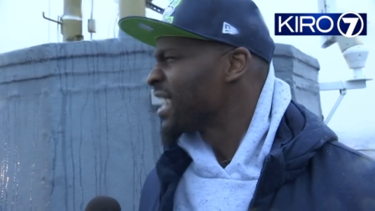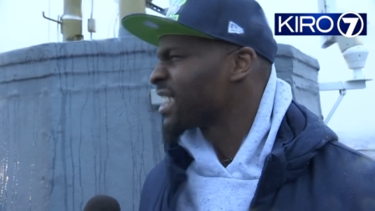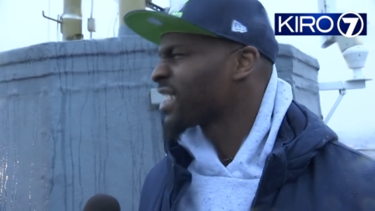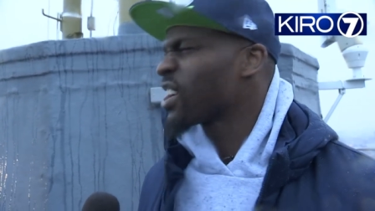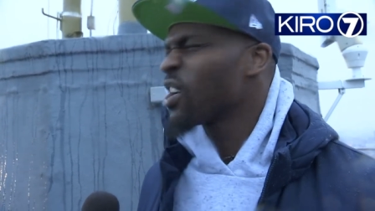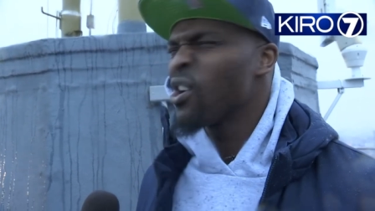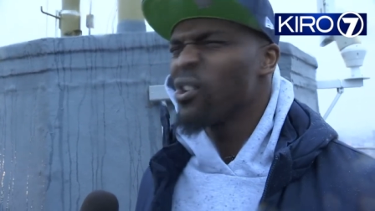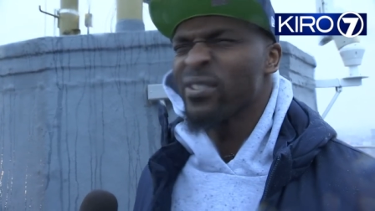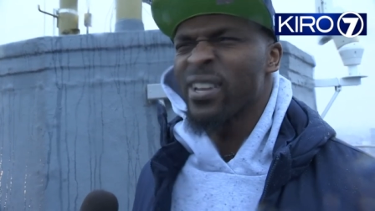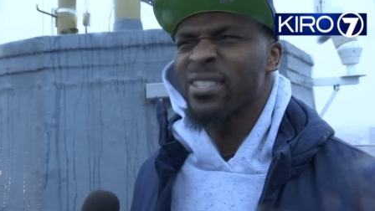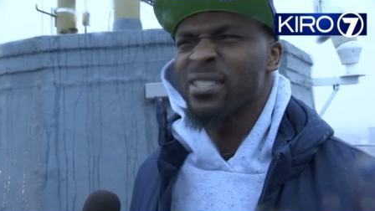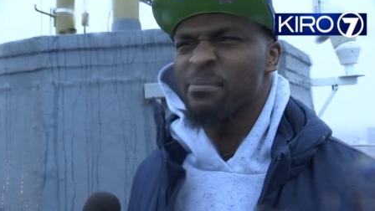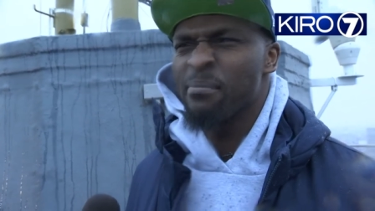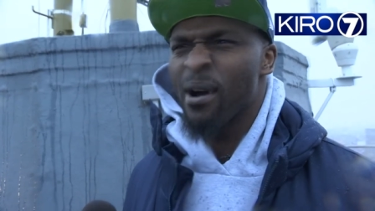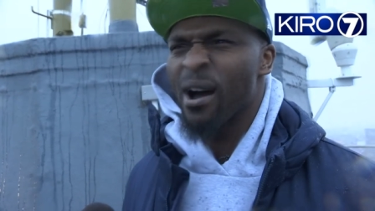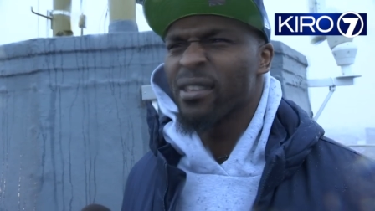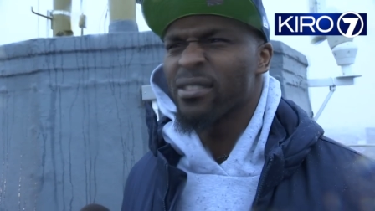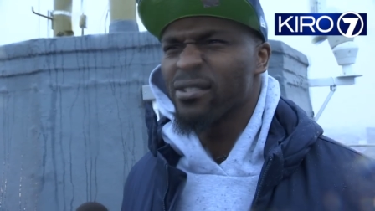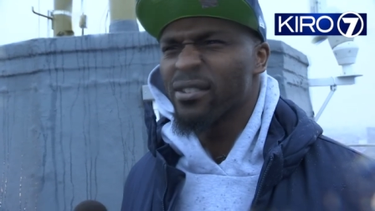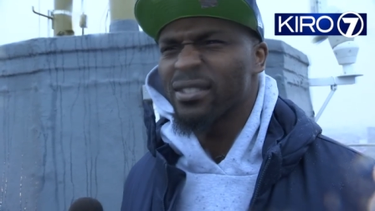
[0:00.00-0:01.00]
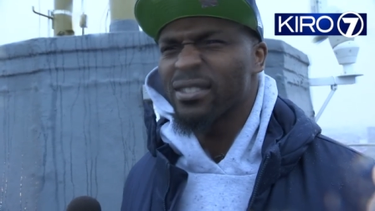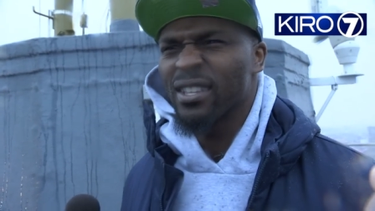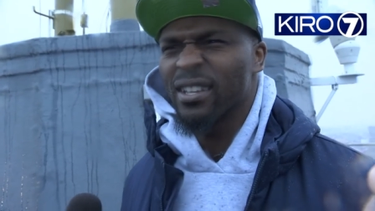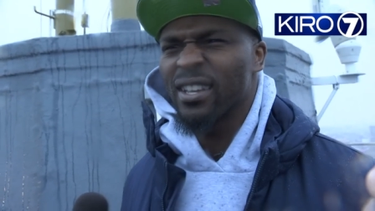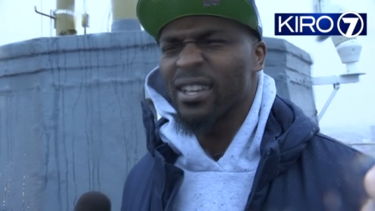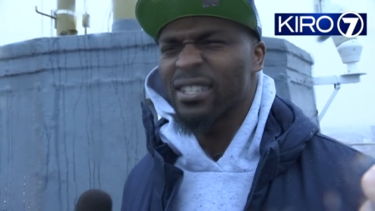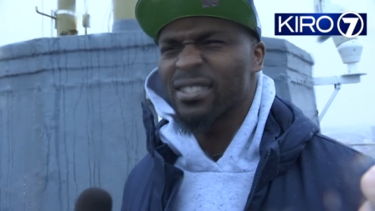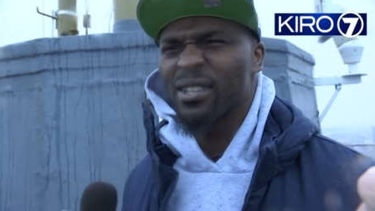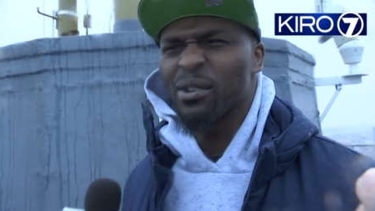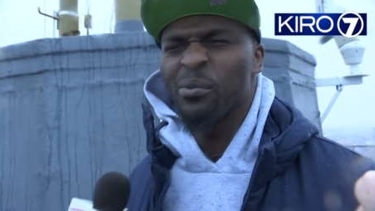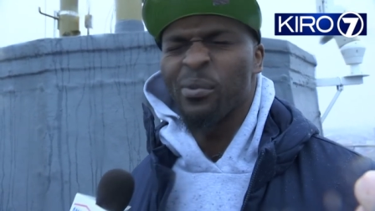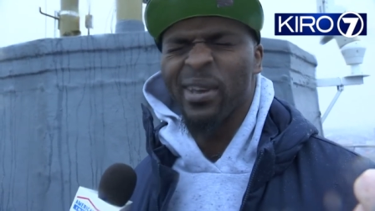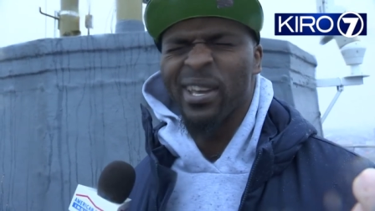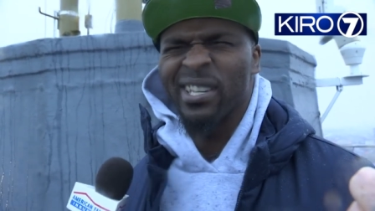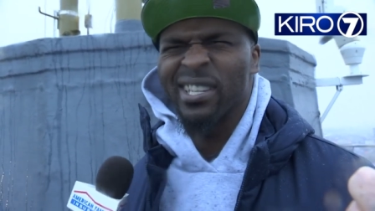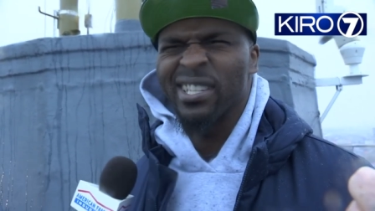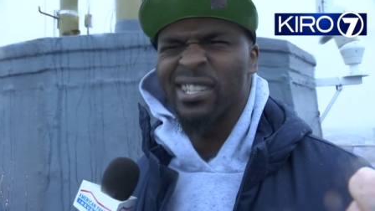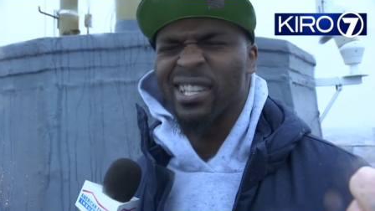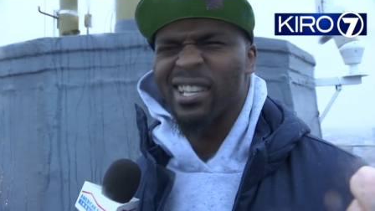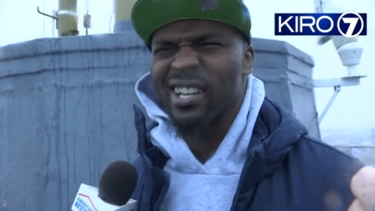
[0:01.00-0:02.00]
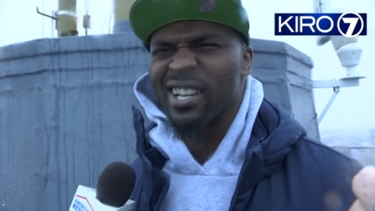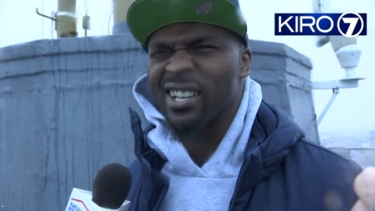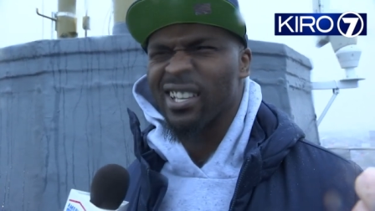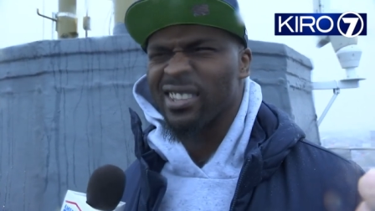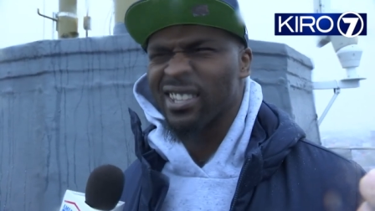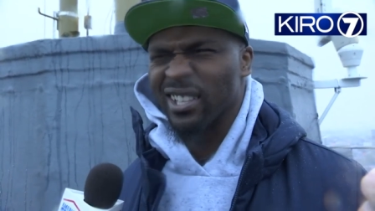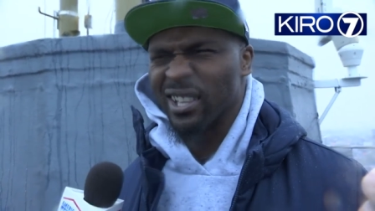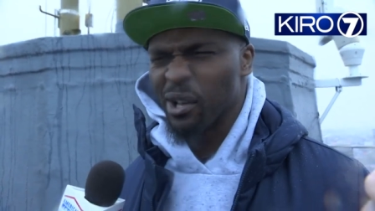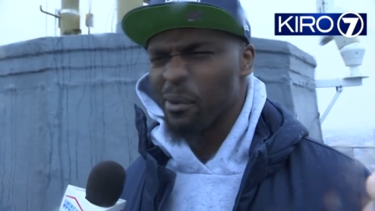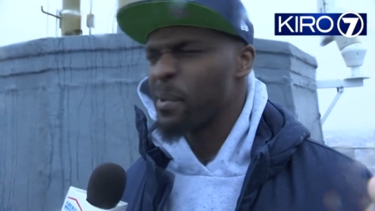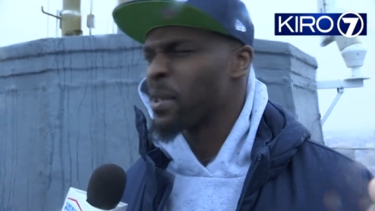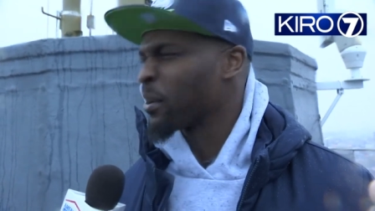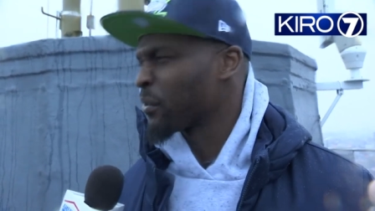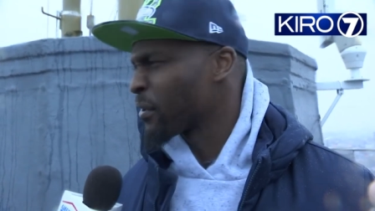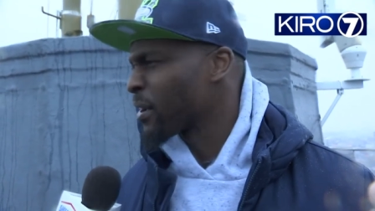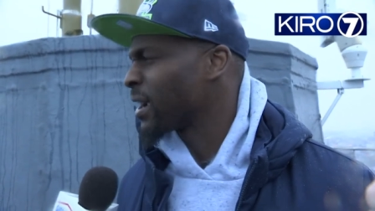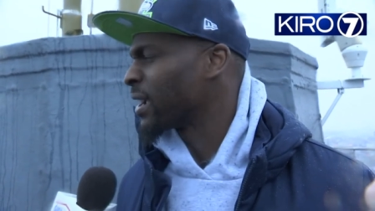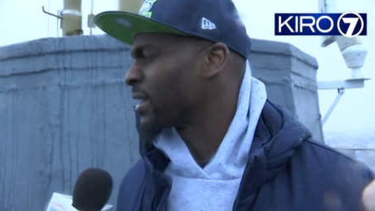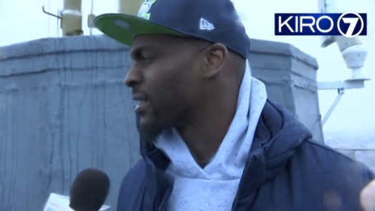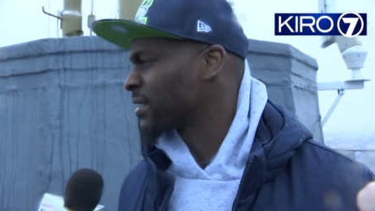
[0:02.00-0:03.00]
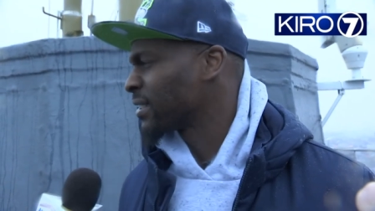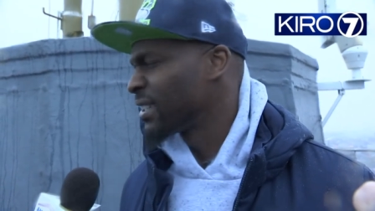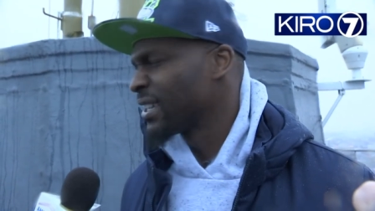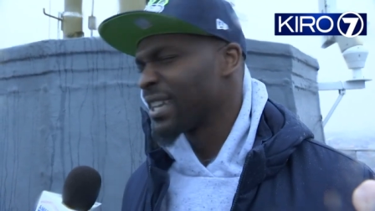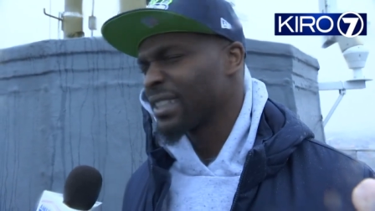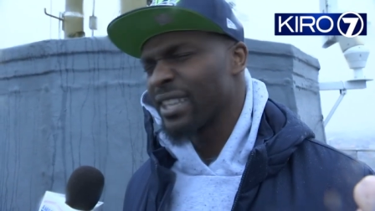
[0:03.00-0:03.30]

The cold doesn't bother you. It's the it's the wind and the, the little bit of rain.